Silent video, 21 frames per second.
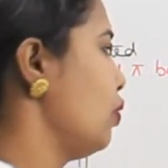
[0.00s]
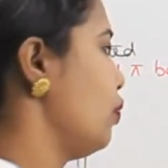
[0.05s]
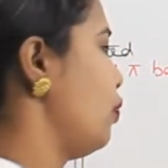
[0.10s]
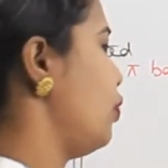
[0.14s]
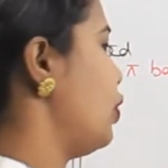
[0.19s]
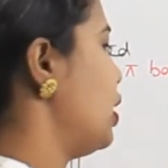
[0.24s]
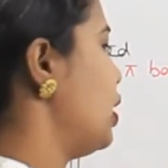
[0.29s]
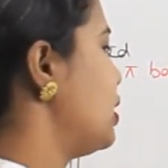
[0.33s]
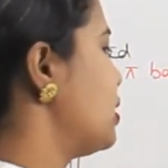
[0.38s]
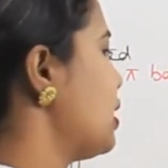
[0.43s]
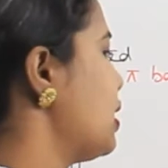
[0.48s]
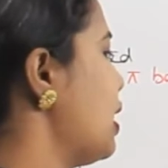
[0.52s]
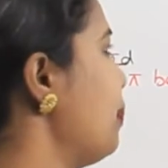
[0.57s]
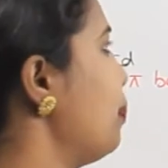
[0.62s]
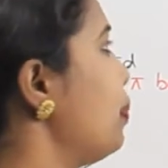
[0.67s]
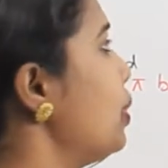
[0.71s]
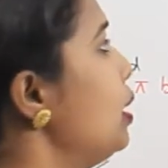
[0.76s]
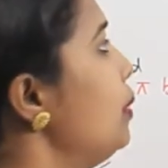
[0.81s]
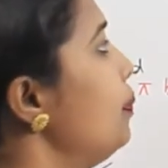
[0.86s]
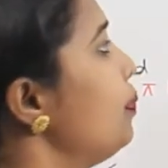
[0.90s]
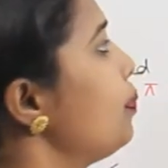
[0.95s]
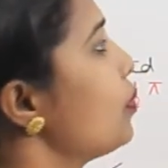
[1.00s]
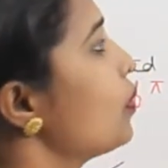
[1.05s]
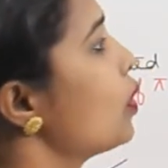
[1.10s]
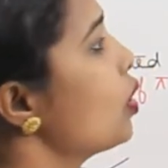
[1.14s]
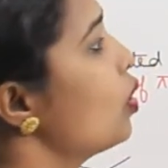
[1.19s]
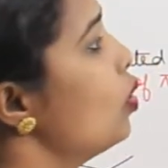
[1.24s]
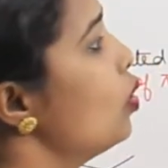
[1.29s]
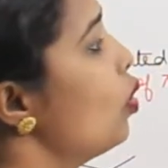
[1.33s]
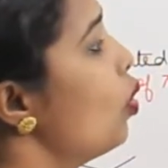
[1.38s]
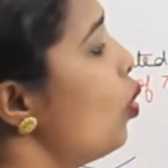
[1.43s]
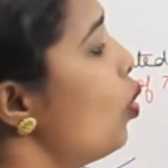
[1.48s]
For example,
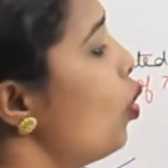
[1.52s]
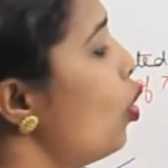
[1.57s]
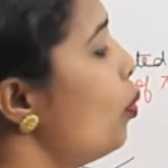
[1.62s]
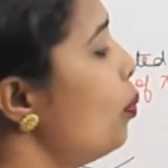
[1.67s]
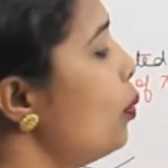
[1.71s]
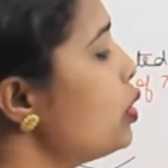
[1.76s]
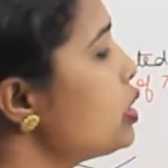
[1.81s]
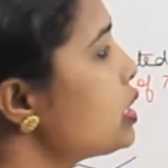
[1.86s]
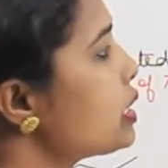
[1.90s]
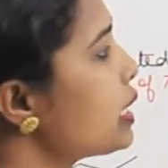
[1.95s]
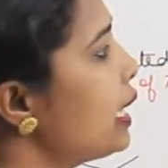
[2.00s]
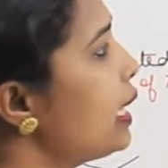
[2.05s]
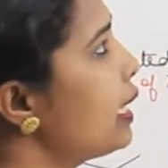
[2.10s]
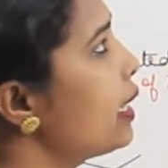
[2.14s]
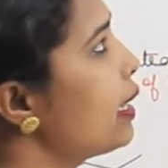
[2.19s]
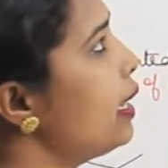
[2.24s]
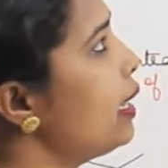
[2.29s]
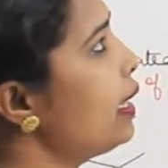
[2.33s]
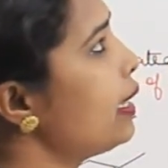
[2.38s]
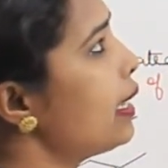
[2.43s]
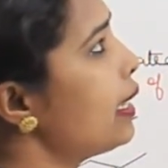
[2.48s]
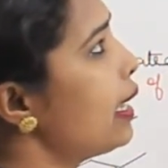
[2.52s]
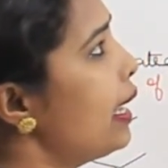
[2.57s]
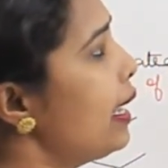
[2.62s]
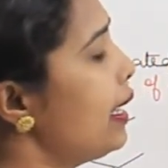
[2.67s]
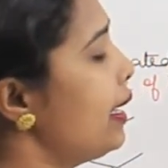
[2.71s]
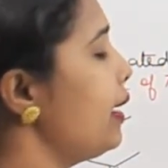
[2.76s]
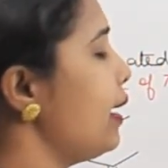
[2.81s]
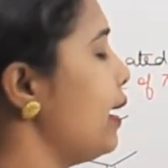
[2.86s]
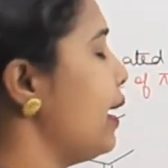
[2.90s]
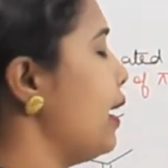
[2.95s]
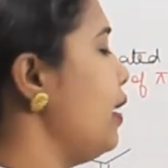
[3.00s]
homocyclic
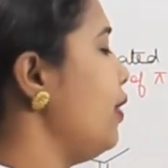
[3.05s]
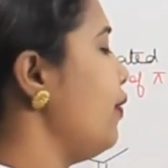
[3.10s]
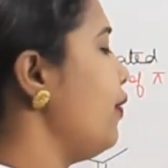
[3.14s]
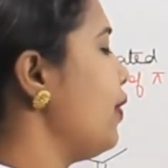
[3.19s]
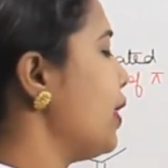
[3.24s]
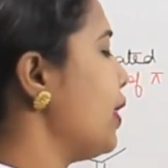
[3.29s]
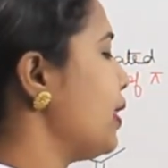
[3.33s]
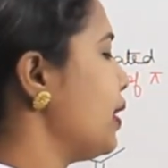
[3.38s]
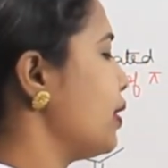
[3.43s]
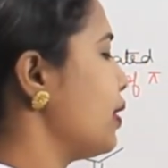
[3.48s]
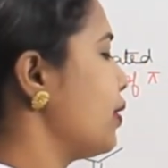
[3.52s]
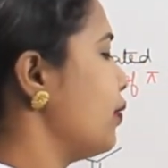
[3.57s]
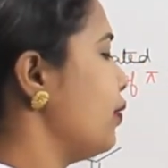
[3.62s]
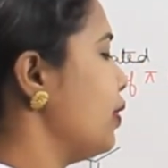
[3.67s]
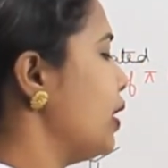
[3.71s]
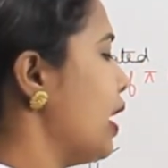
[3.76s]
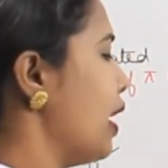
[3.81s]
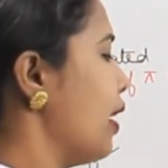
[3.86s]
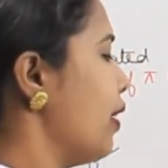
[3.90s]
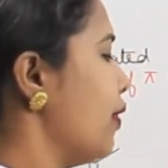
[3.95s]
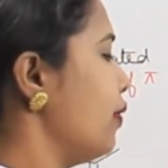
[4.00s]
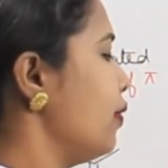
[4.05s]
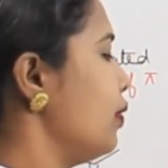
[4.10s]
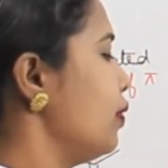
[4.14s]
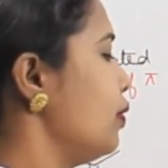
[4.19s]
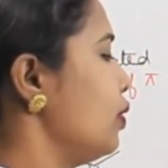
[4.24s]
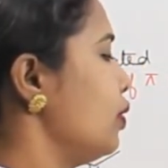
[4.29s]
and aliphatic we have.